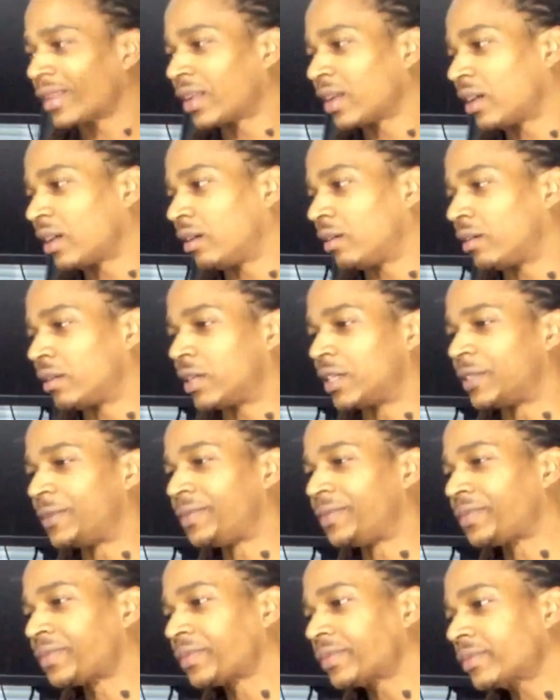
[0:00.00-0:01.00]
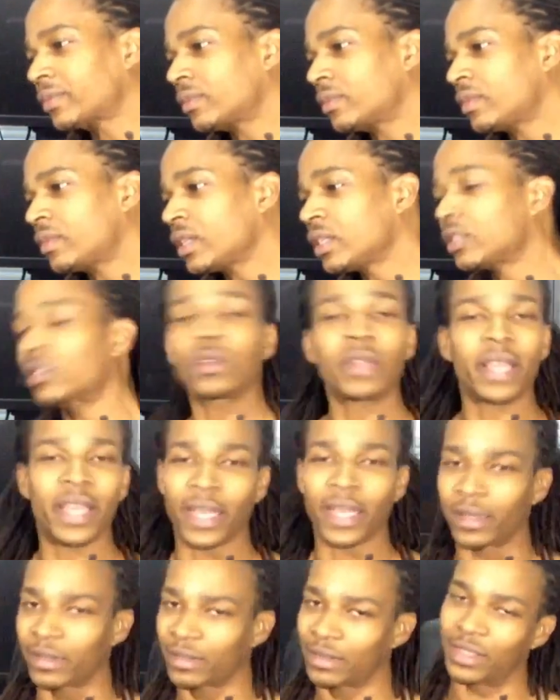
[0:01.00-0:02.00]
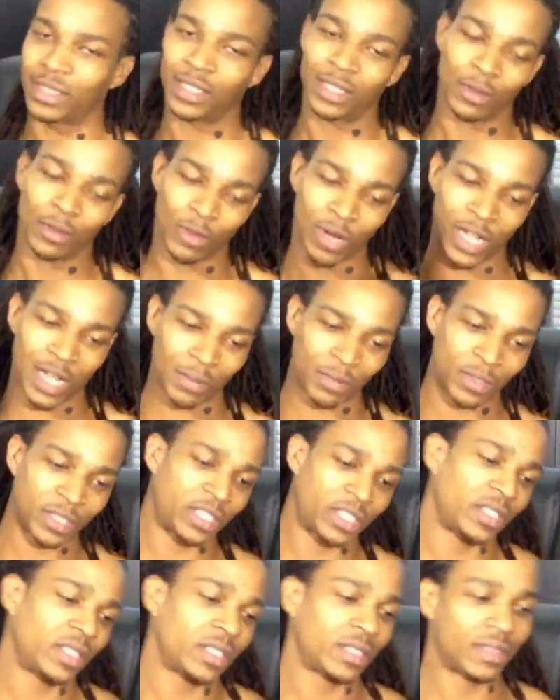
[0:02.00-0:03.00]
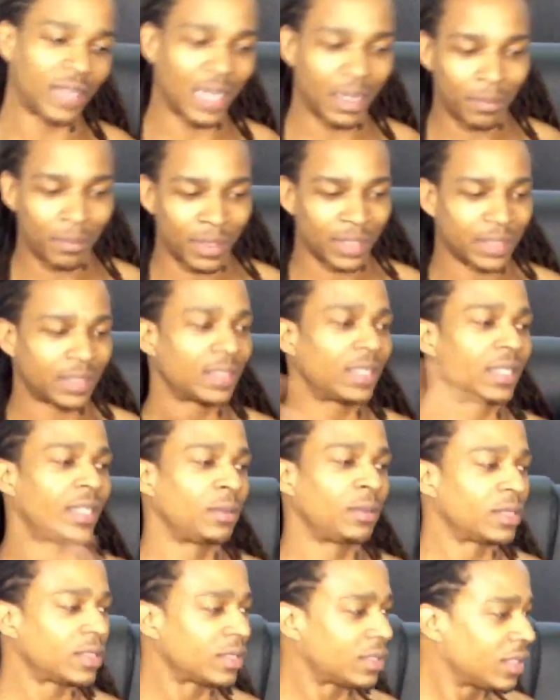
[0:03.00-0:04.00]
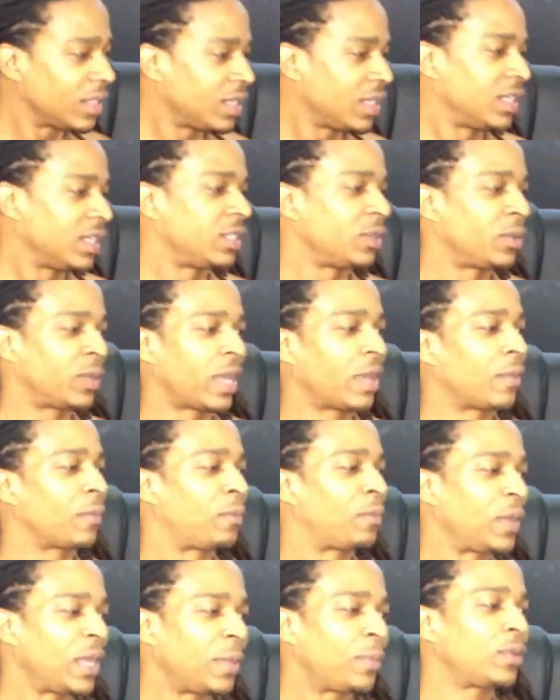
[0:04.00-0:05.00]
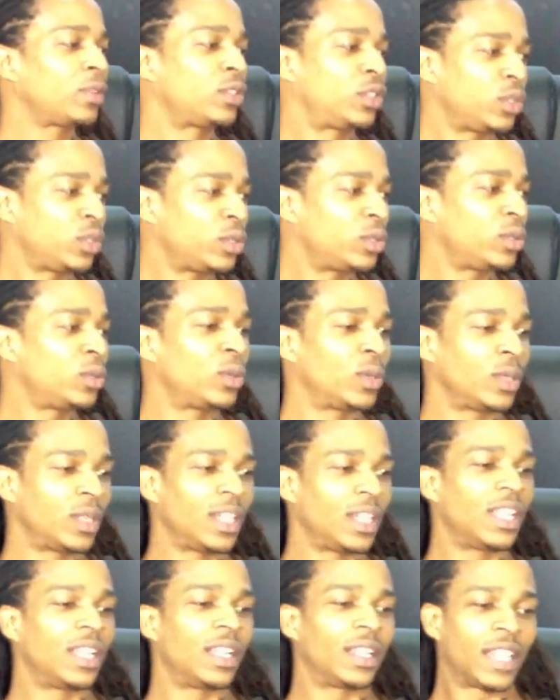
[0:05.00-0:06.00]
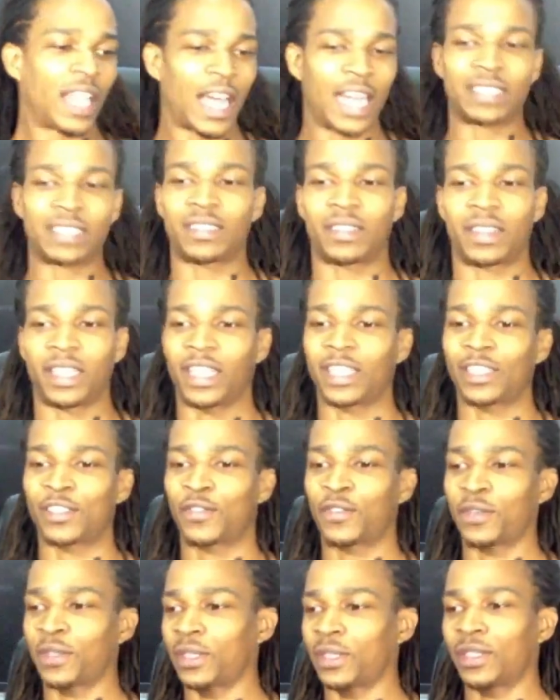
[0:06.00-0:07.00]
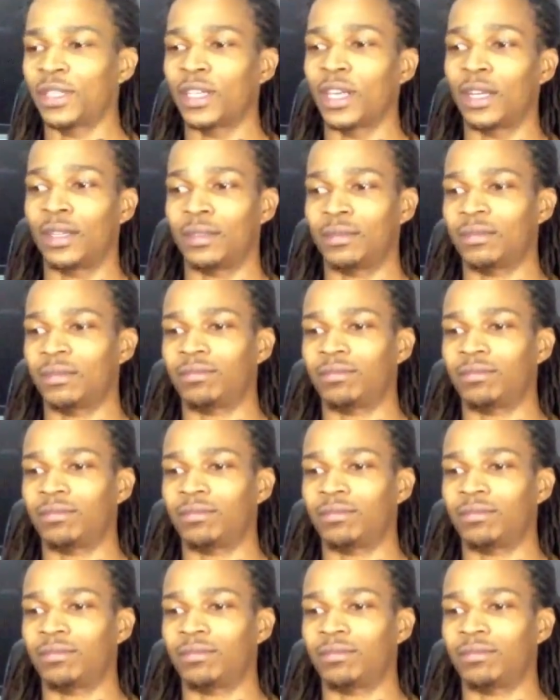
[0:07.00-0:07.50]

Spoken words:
I don't know. So yeah, Rob Richards got busted. He was doing that. People do lots of things for